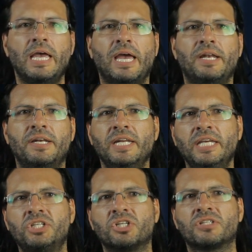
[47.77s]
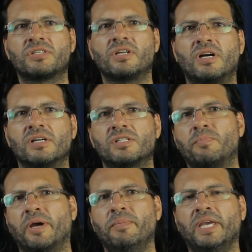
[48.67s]
And Nietzsche starts
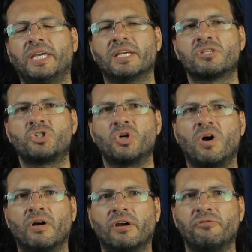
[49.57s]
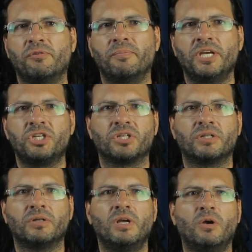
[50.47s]
by making a strong
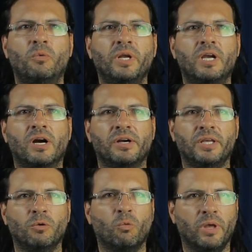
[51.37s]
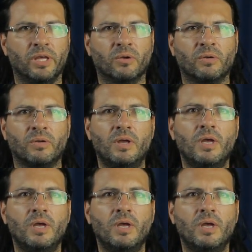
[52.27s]
affirmation regarding will,